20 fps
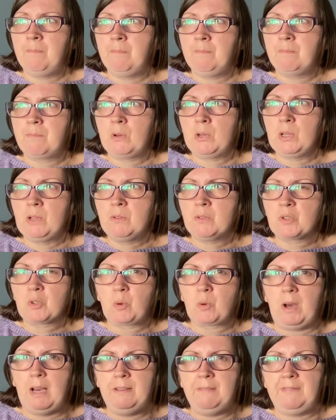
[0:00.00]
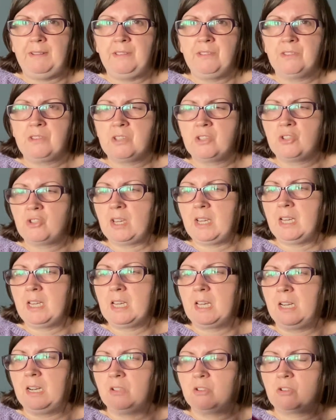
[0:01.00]
but it was quite vintagey,
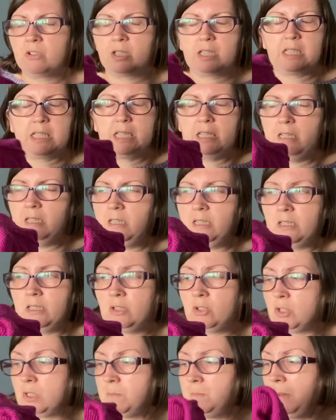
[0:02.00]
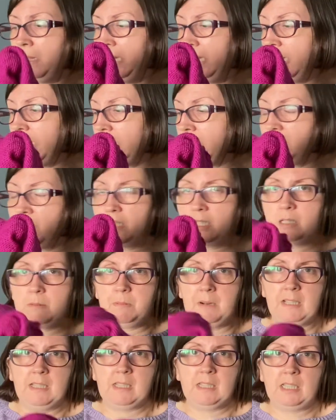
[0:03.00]
and it's just pilling and
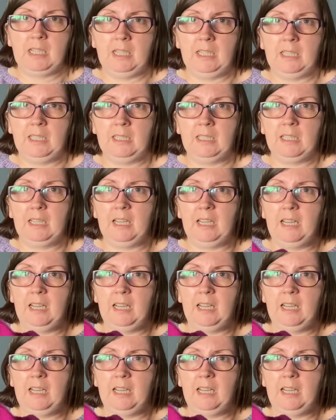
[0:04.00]
splitting,